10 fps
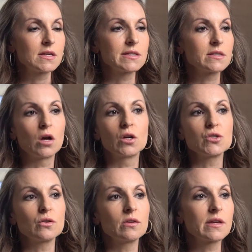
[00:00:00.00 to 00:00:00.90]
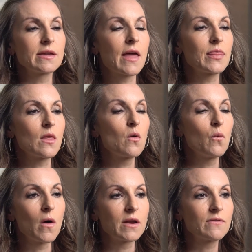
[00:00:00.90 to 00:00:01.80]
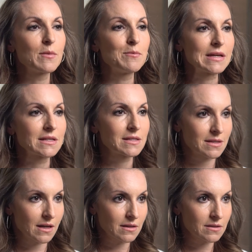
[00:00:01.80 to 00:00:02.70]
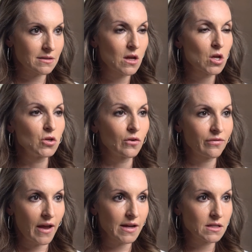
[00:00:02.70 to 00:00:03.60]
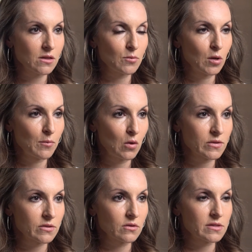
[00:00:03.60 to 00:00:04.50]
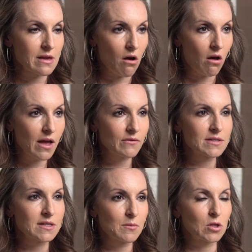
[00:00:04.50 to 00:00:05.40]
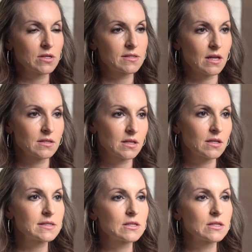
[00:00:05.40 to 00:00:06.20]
As long as you're looking at one of the big 6, you'll find in the proposals, they all have a similar sentence.